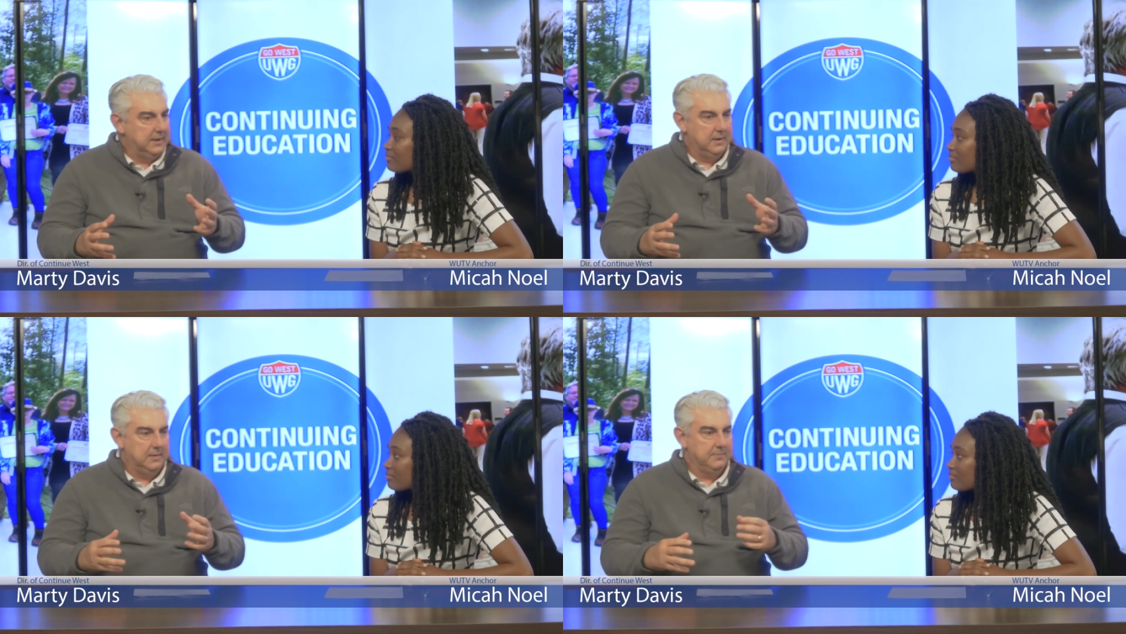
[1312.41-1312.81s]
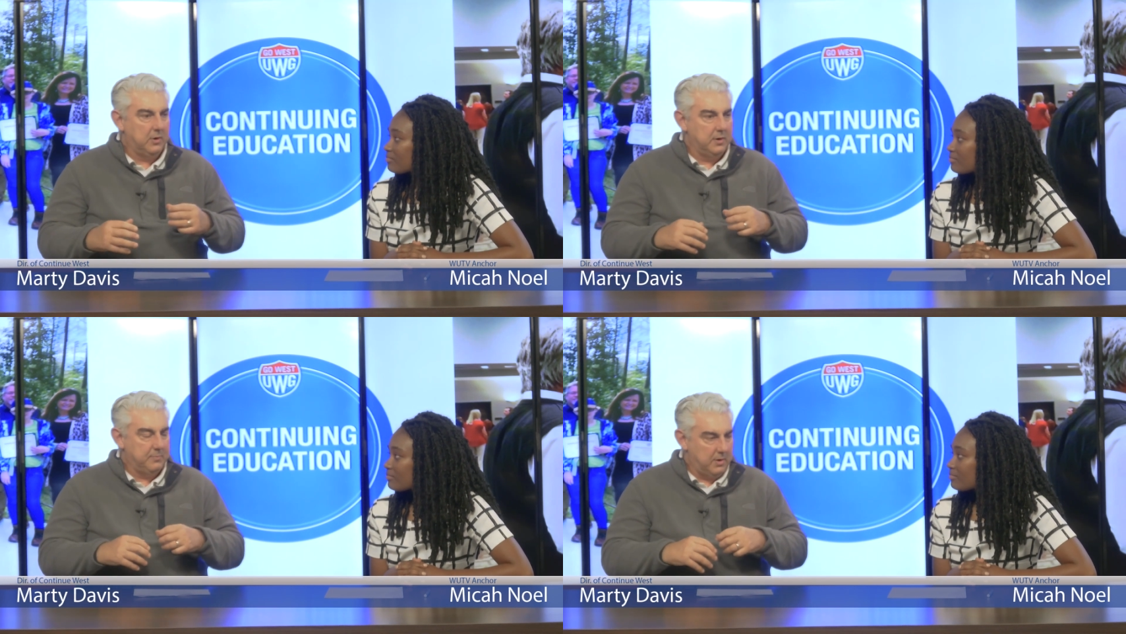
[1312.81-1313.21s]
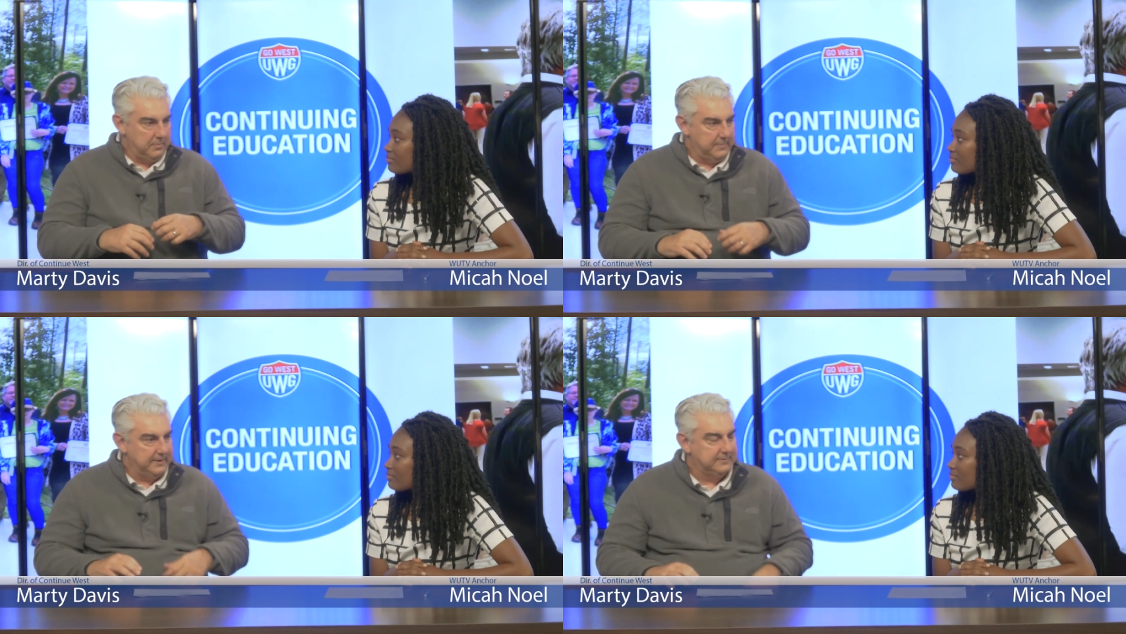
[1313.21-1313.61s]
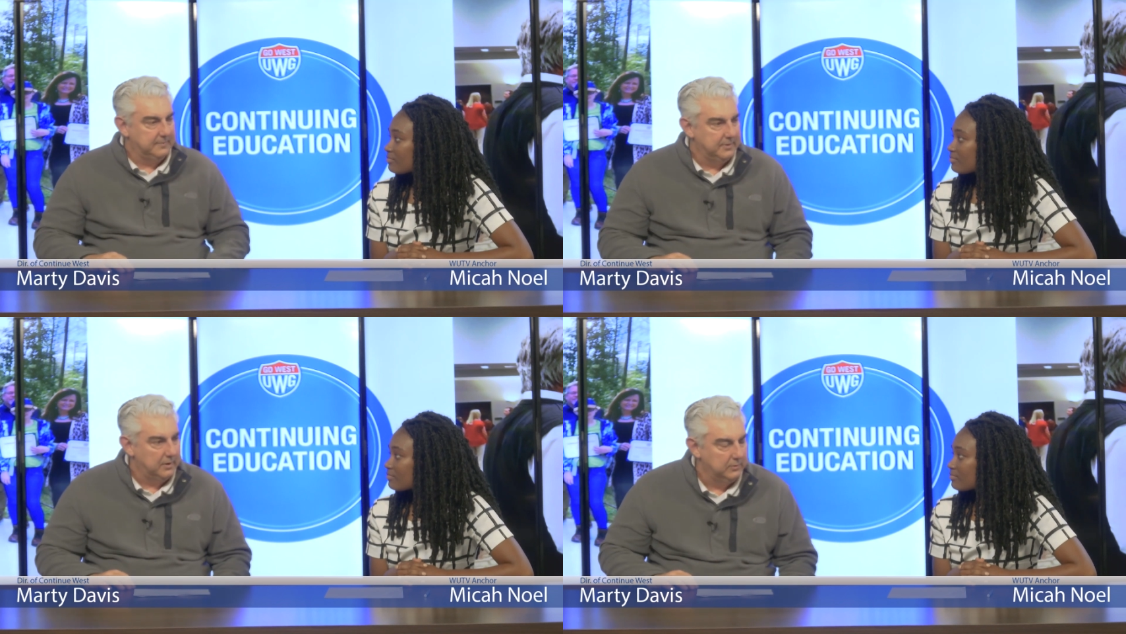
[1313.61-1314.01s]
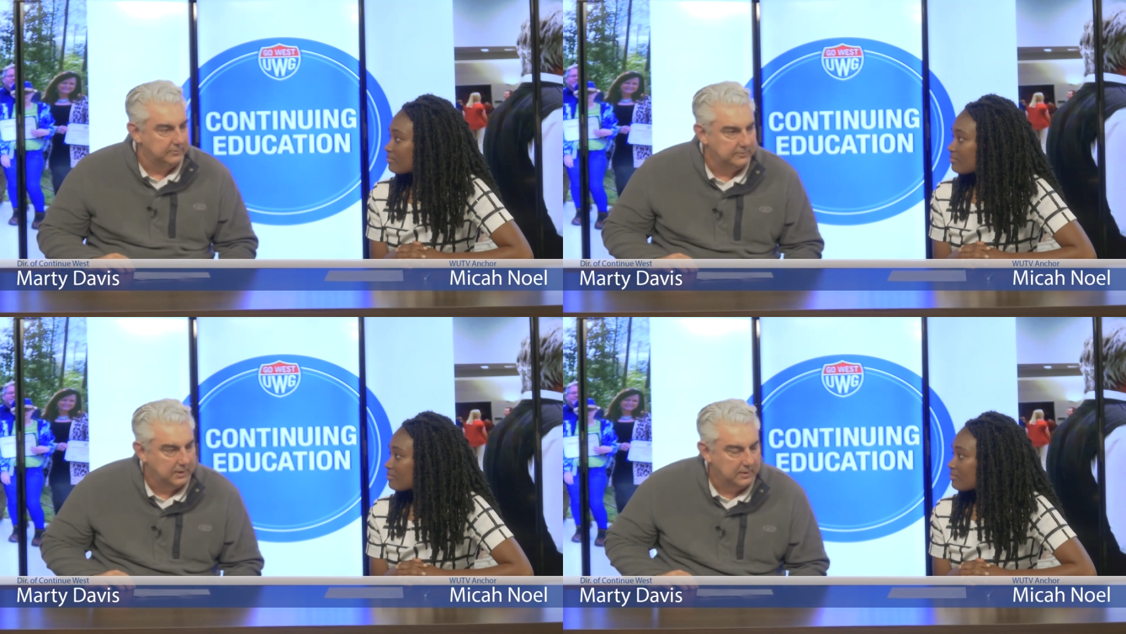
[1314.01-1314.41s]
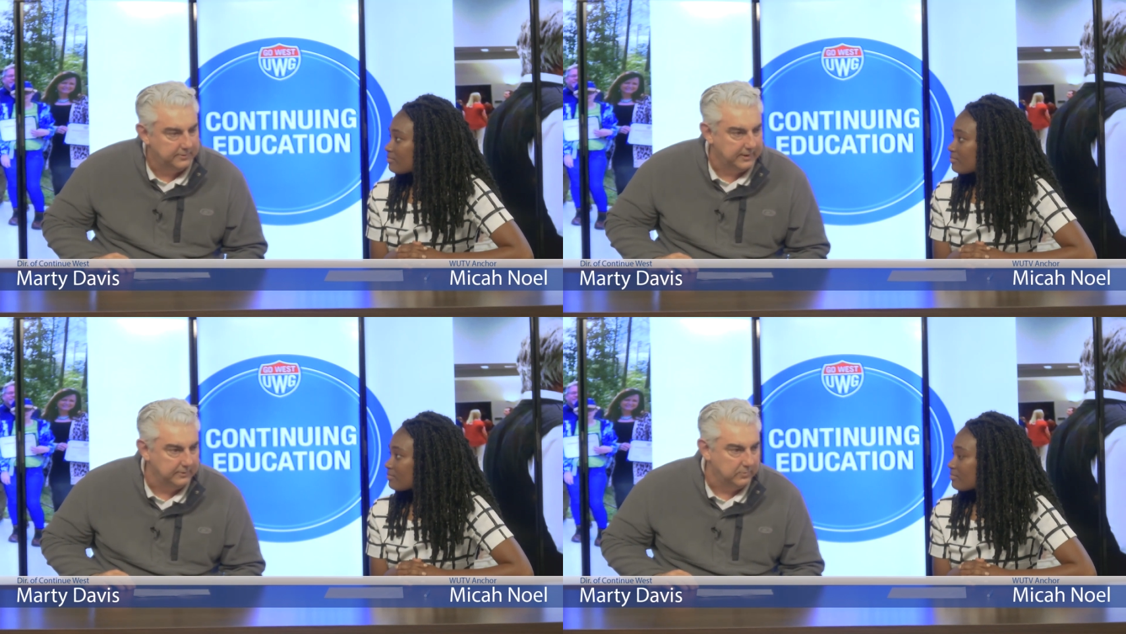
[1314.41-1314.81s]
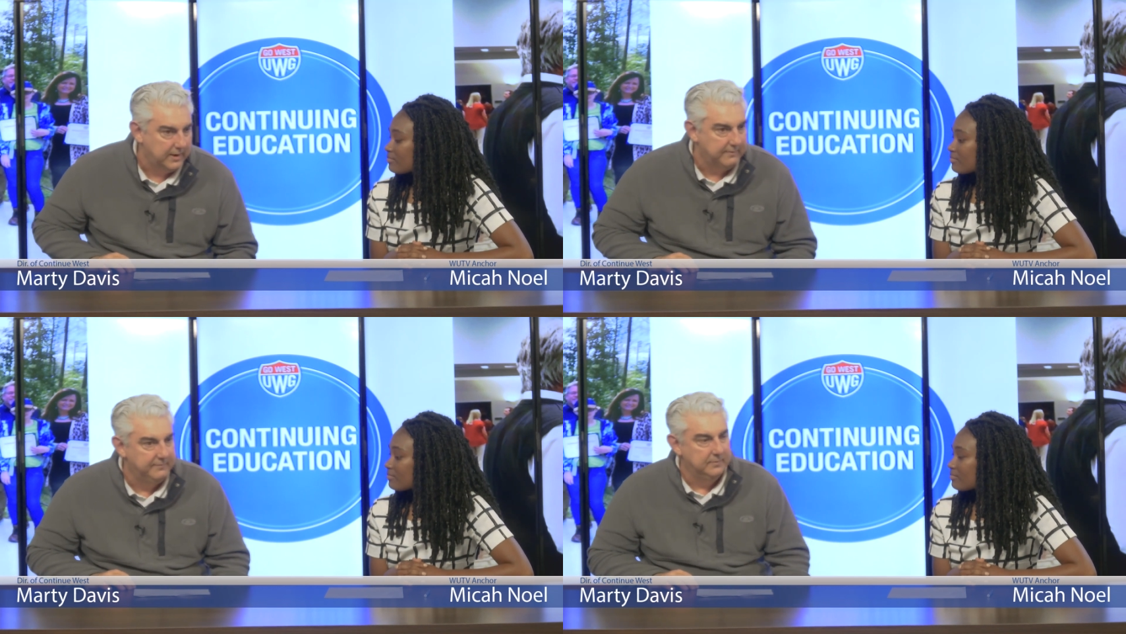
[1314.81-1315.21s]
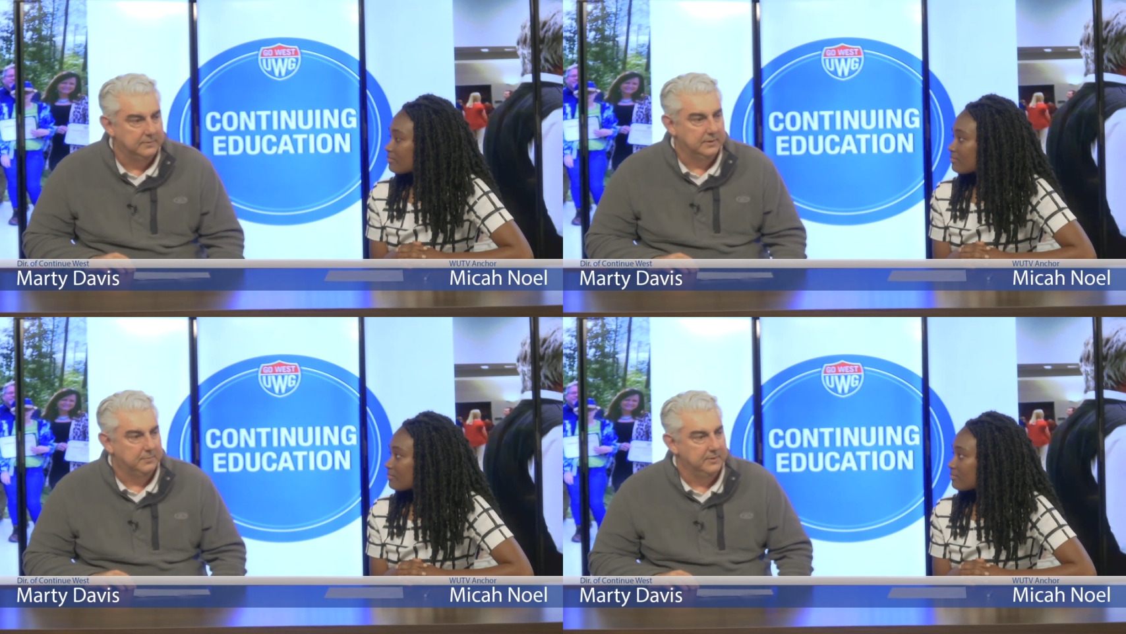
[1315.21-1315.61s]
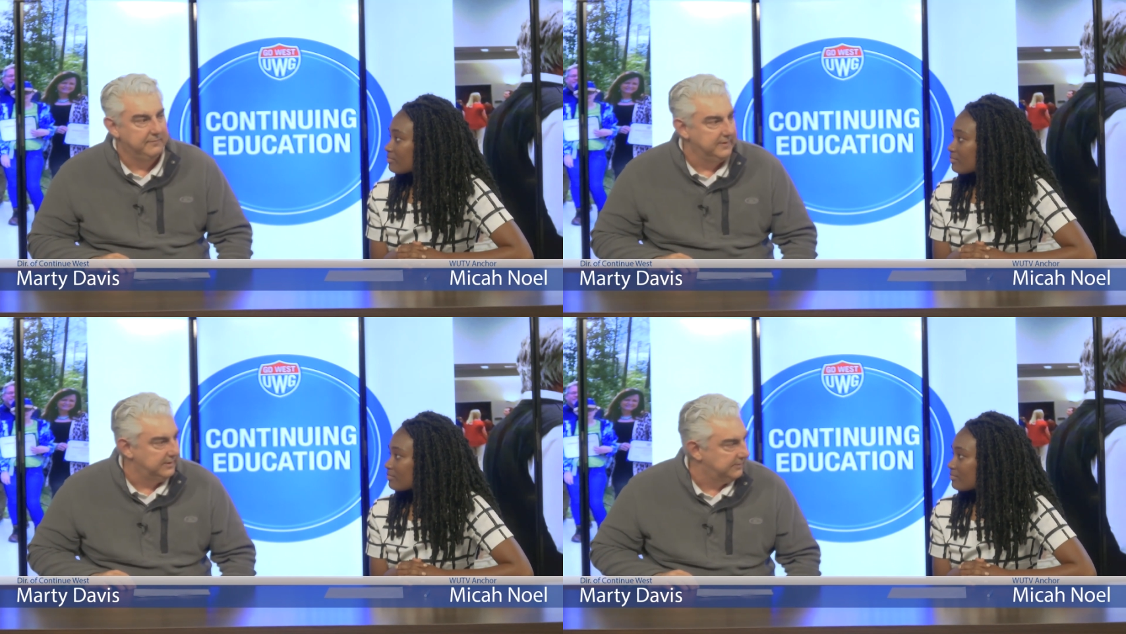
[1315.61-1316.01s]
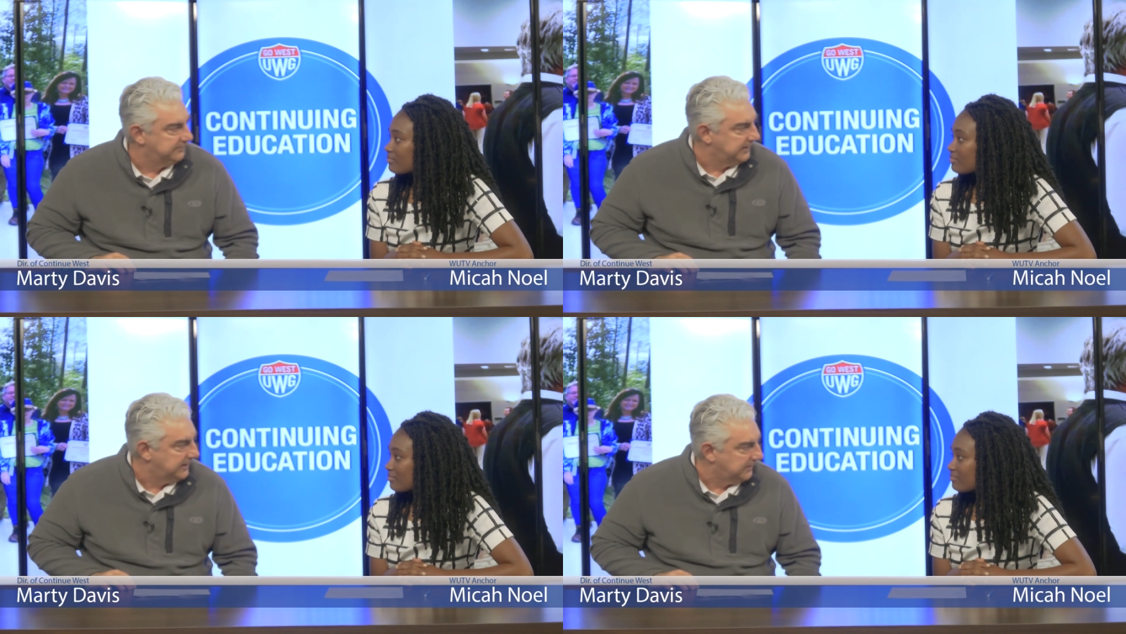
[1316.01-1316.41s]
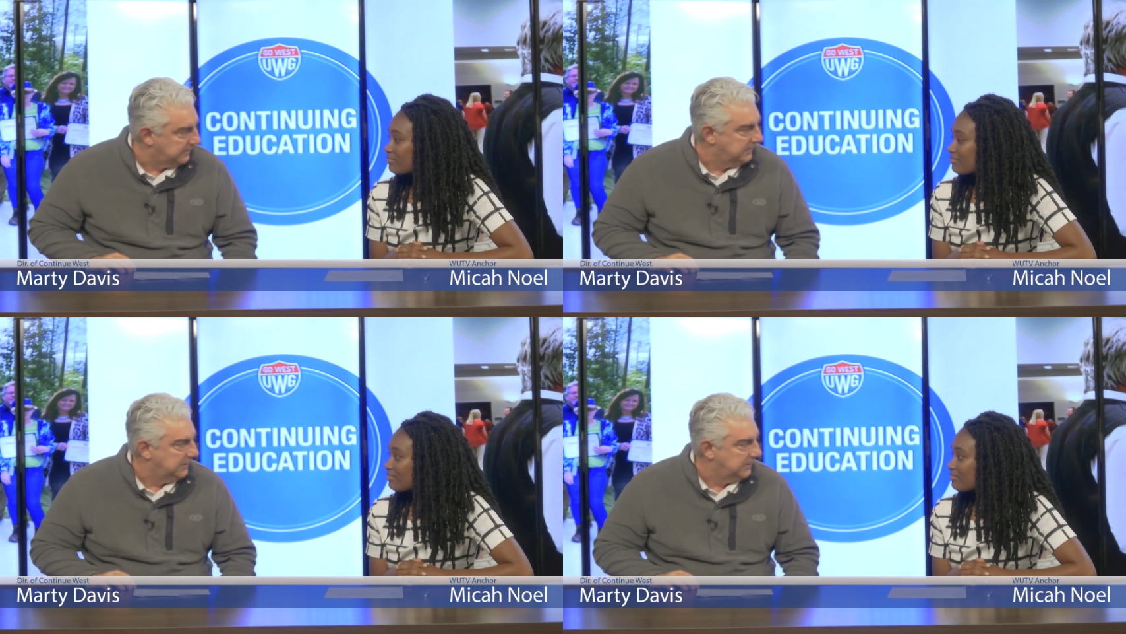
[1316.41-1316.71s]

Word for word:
Speaker 1: Um, the art department makes some of those things. We'll have there'll be vendors there